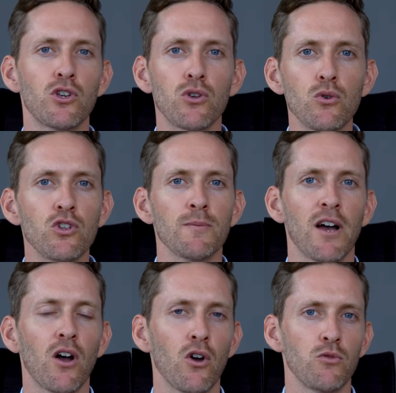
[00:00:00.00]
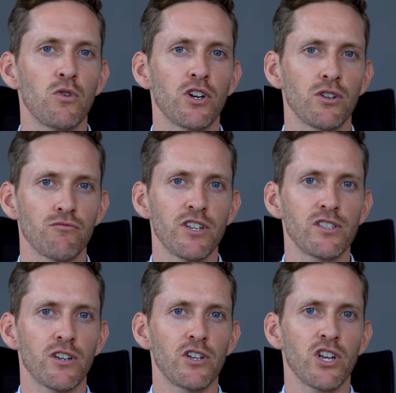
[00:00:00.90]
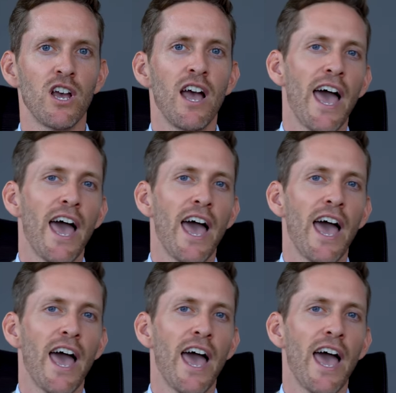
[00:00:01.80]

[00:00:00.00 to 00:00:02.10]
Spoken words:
a huge amount of homework and research.